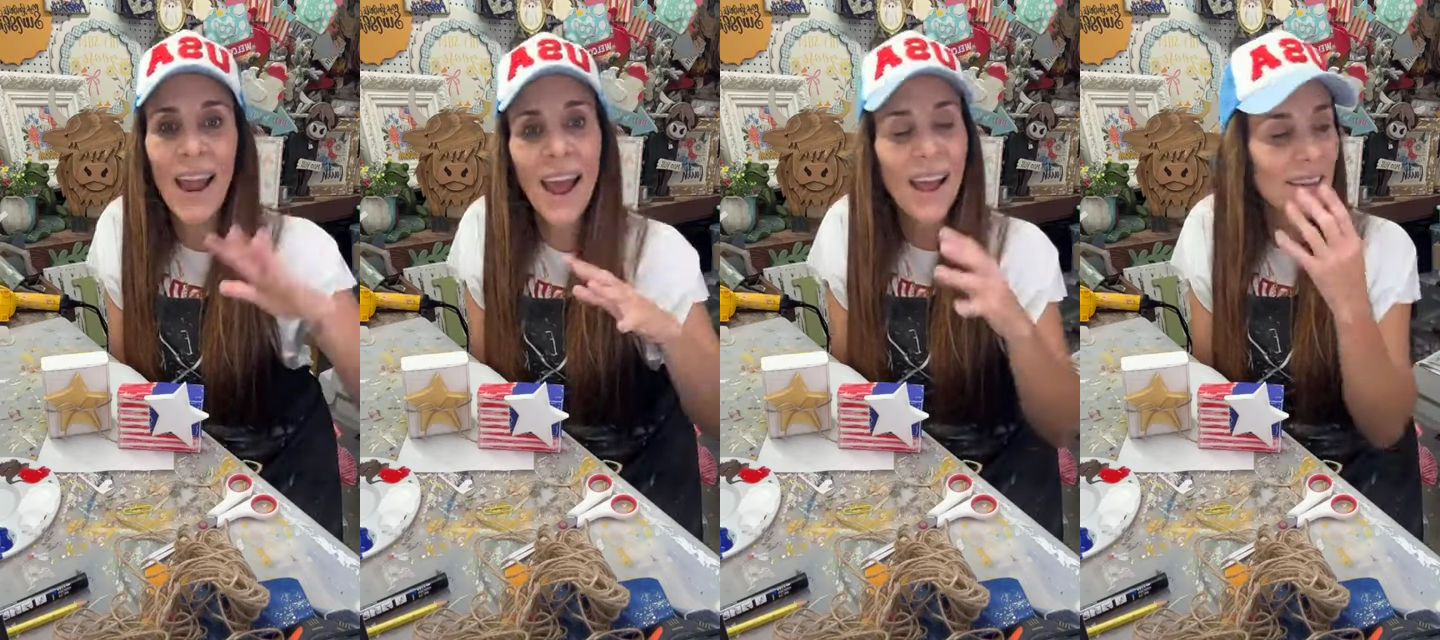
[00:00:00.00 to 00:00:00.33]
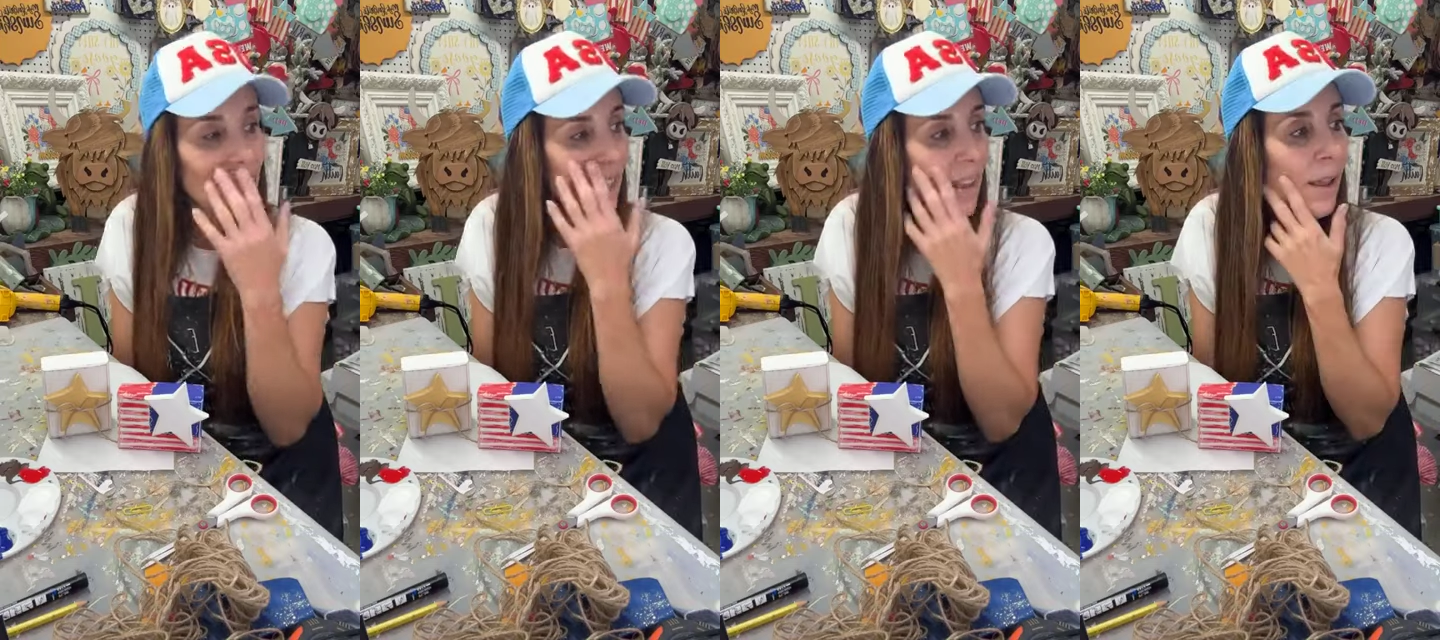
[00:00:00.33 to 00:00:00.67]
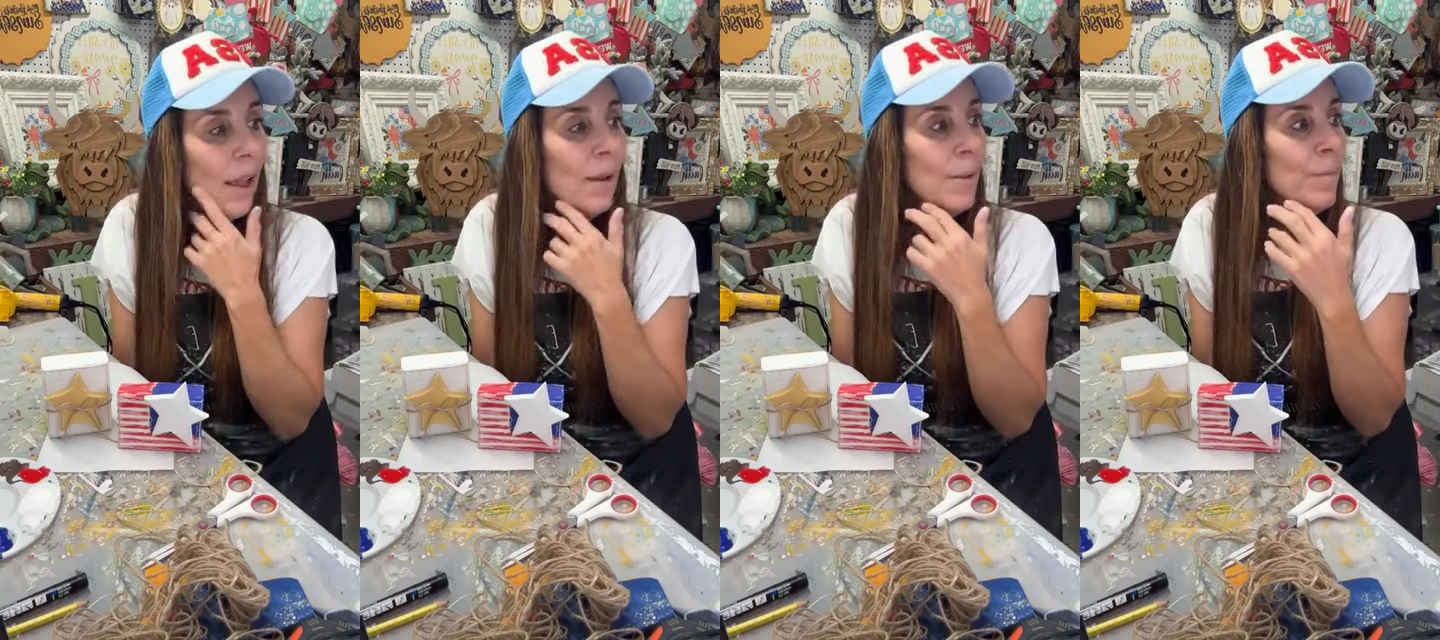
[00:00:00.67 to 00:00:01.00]
at
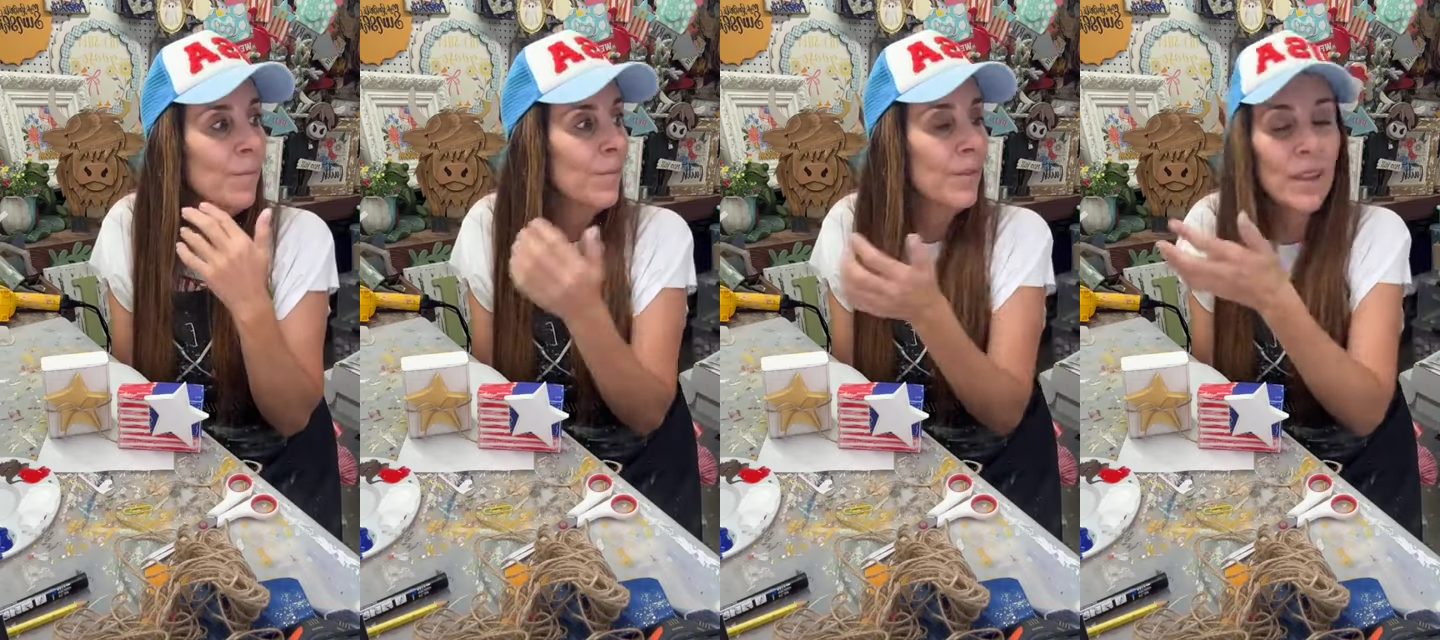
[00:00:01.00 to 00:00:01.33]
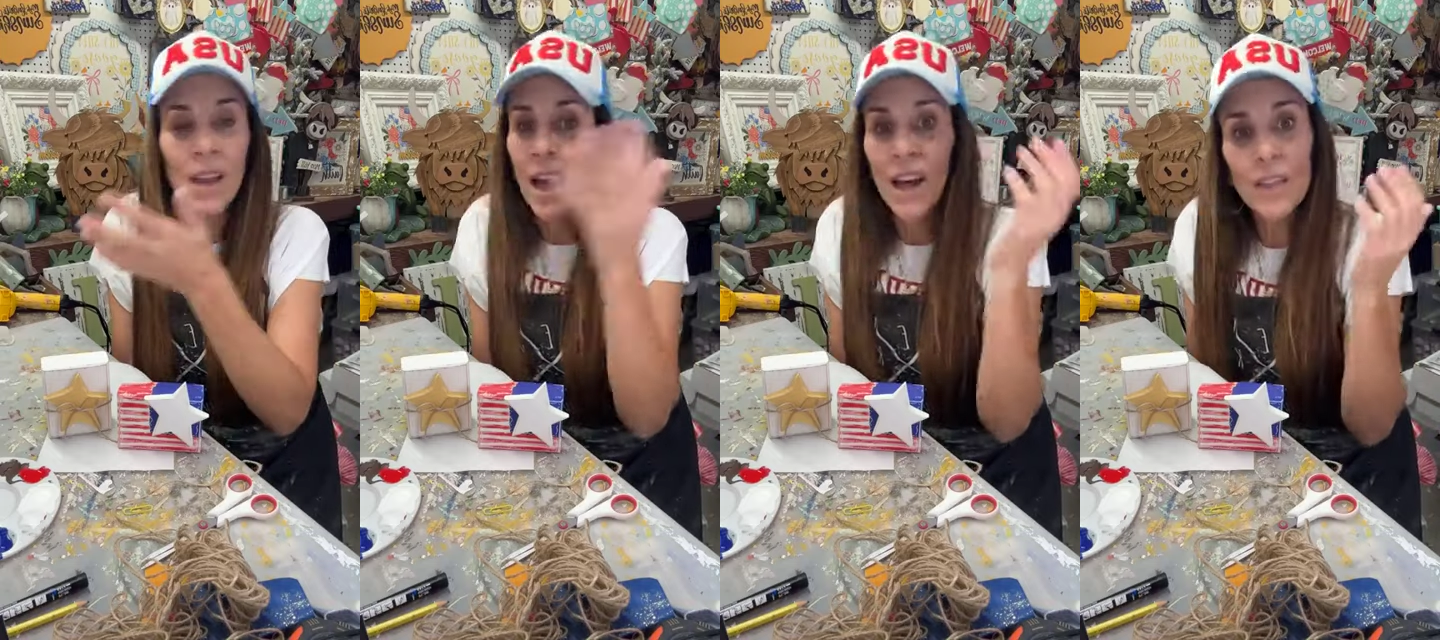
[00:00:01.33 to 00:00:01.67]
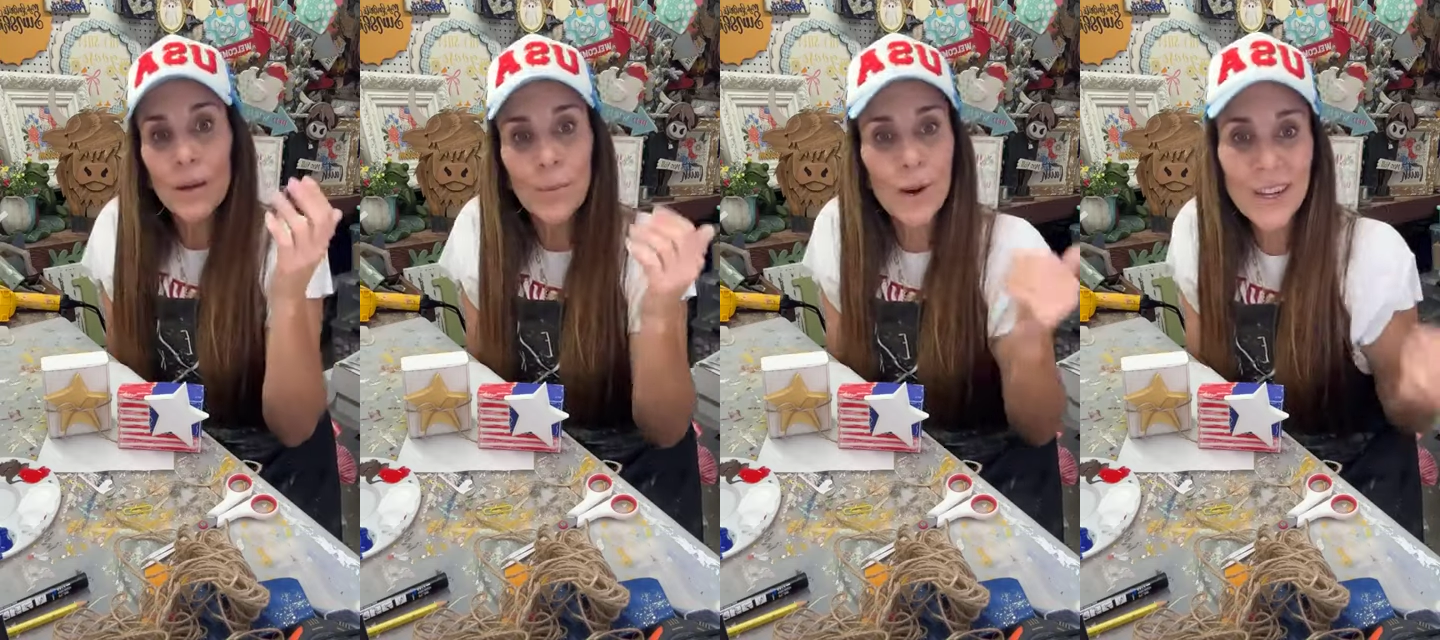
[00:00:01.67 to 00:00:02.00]

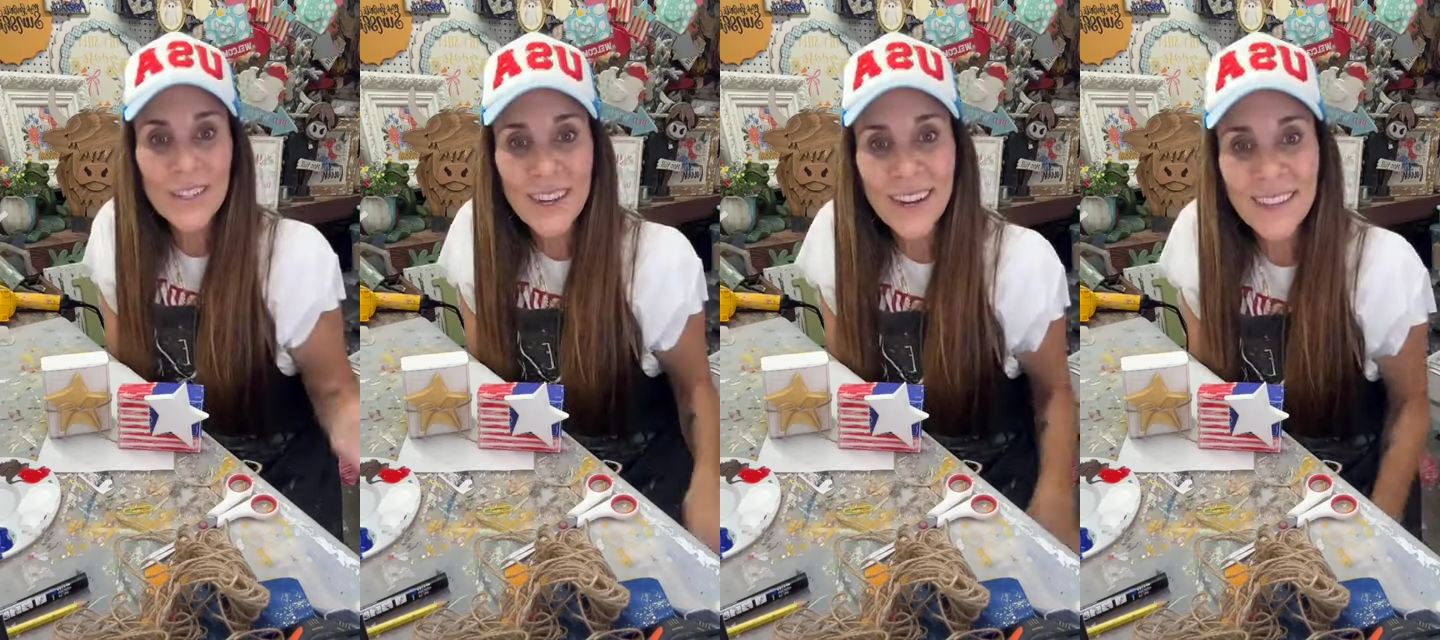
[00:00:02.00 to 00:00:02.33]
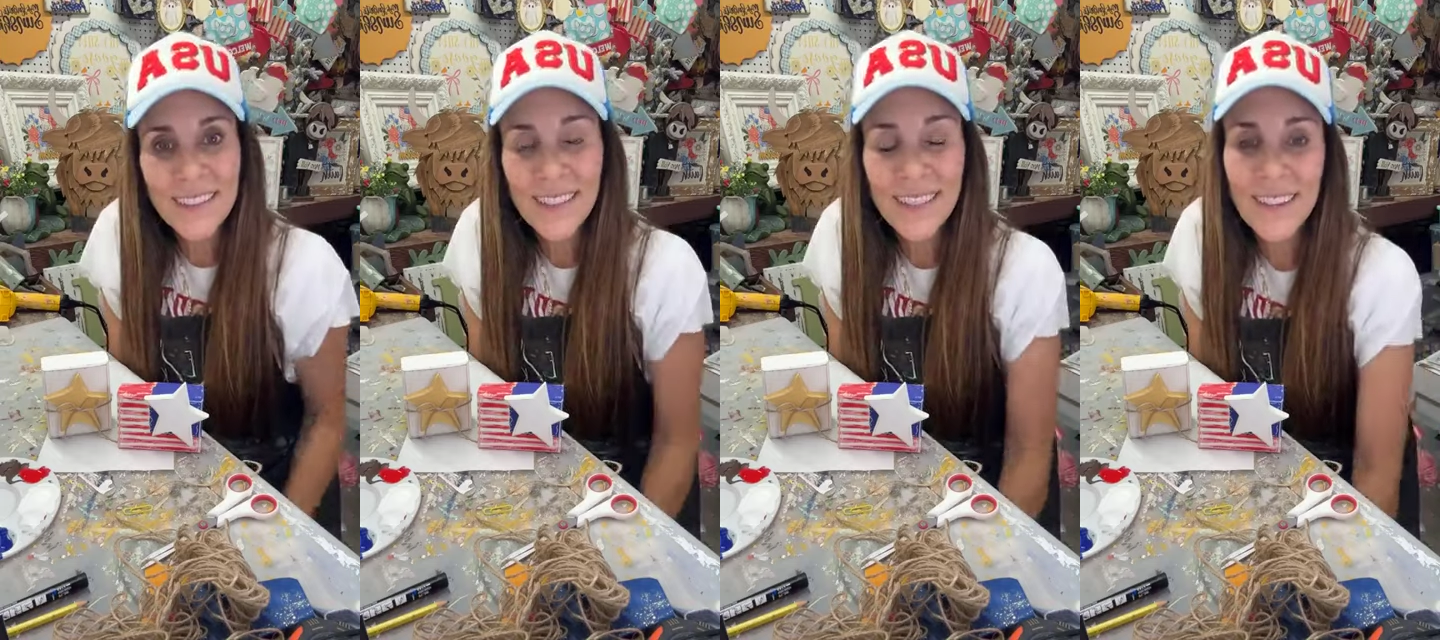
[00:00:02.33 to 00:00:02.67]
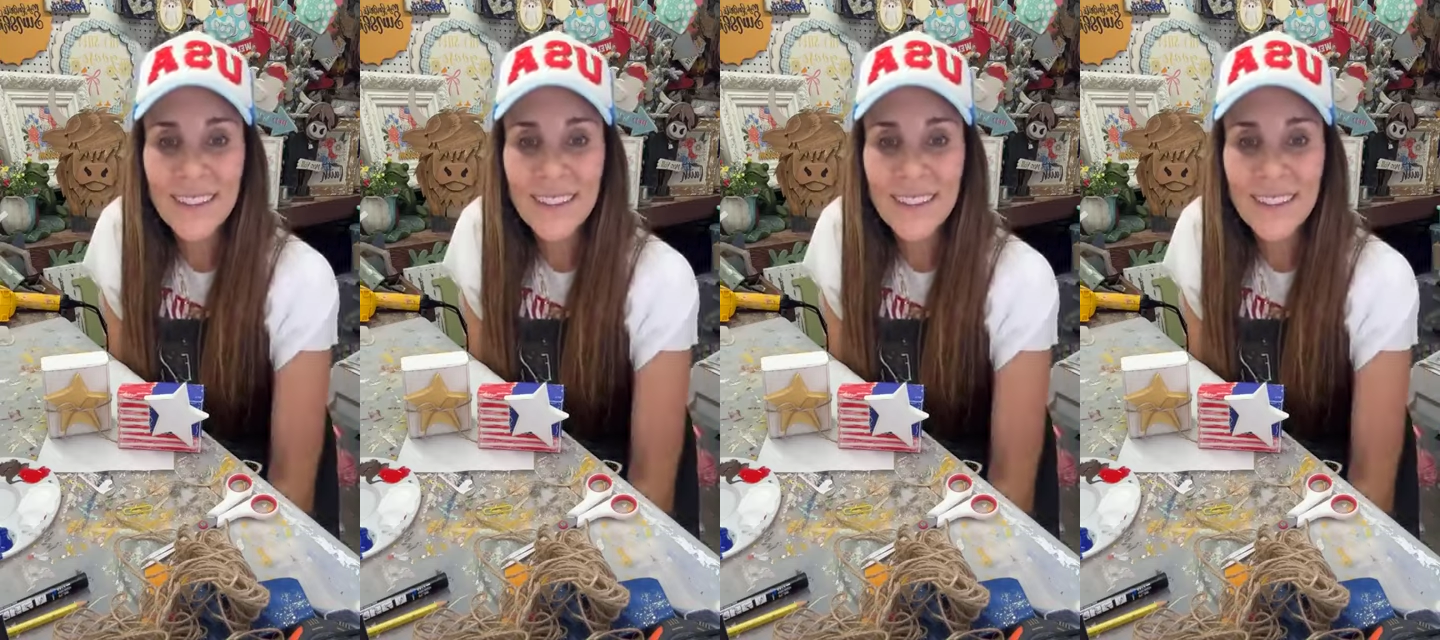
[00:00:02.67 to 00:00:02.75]
other projects